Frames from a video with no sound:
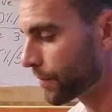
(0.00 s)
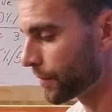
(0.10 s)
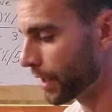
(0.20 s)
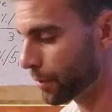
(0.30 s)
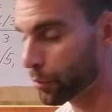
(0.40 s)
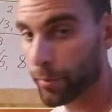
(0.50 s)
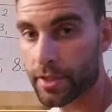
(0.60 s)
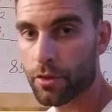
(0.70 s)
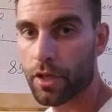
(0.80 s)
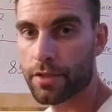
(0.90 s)
lot of
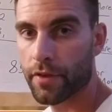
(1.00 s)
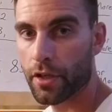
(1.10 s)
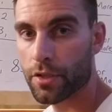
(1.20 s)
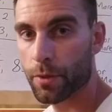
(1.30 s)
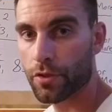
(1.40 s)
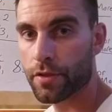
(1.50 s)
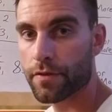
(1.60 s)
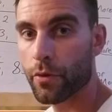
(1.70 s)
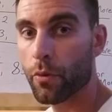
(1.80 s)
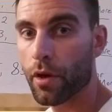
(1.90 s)
movements in CrossFit are explosive,
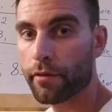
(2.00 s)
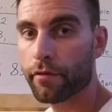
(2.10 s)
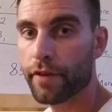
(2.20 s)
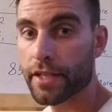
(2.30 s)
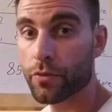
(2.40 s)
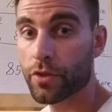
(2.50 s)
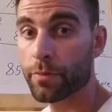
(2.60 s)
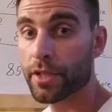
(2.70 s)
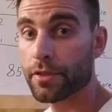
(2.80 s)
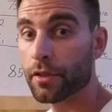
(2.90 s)
so we want fast twitch
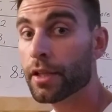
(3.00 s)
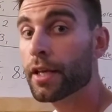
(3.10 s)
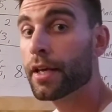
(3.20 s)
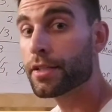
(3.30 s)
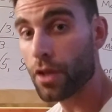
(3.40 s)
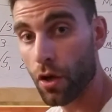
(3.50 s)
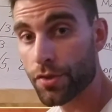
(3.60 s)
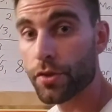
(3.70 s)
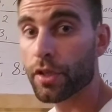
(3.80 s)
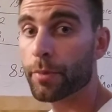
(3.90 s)
muscle. It's
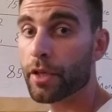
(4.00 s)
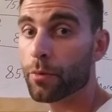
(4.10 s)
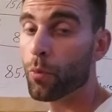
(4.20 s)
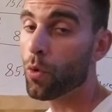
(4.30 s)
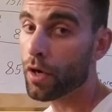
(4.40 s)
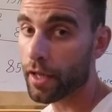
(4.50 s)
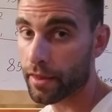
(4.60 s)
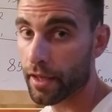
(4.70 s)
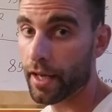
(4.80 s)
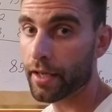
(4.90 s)
also going to make you more
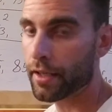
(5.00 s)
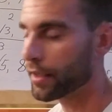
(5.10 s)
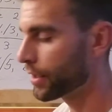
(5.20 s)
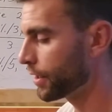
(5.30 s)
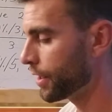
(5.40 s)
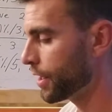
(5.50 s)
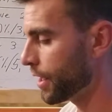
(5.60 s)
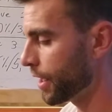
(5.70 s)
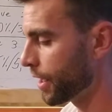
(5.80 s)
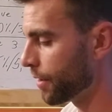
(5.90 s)
athletic
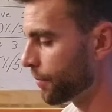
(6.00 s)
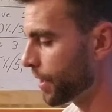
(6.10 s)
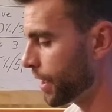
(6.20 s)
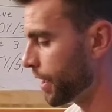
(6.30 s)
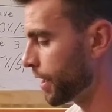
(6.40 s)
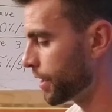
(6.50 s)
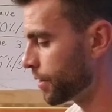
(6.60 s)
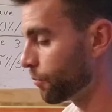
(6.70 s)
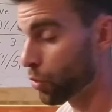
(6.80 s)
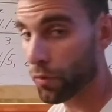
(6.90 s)

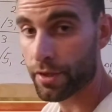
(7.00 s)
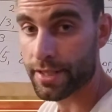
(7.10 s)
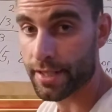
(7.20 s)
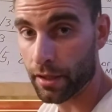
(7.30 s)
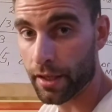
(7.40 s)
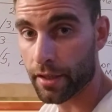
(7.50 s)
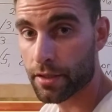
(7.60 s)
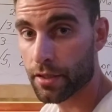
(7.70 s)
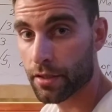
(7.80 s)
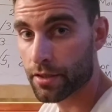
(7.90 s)
and more
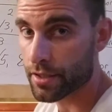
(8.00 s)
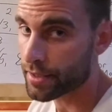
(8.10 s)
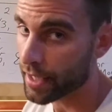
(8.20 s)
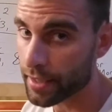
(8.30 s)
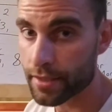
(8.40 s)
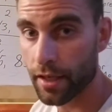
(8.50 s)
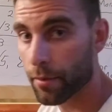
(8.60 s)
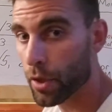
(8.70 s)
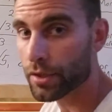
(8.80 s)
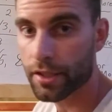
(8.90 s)
resilient. Just that
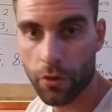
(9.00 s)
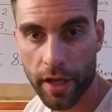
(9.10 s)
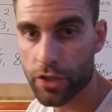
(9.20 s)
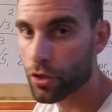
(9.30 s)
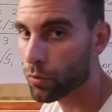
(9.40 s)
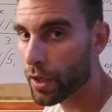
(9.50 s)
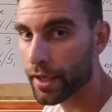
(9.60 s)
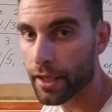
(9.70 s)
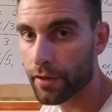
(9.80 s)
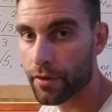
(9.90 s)
multi-directional
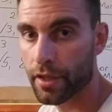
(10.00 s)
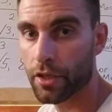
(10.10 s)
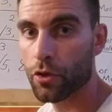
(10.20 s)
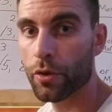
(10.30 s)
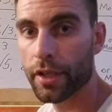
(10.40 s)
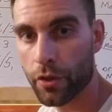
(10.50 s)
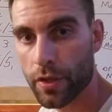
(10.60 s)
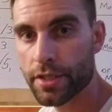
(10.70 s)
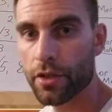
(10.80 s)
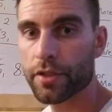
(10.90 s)
running and everything, you're
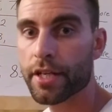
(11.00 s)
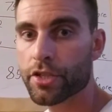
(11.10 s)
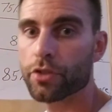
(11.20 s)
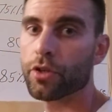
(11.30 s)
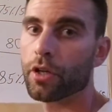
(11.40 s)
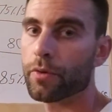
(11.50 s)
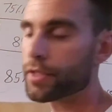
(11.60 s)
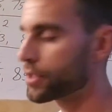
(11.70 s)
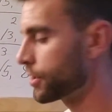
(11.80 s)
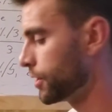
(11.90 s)
increasing your tissue
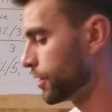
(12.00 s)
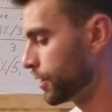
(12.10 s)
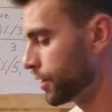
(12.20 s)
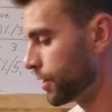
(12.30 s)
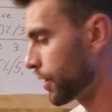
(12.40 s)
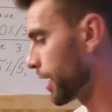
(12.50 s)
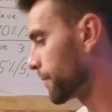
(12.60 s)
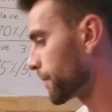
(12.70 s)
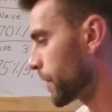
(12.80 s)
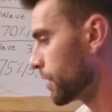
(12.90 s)
tolerance.
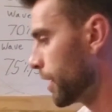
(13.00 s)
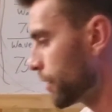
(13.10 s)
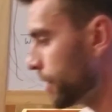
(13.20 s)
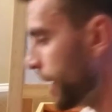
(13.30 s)
Okay, other than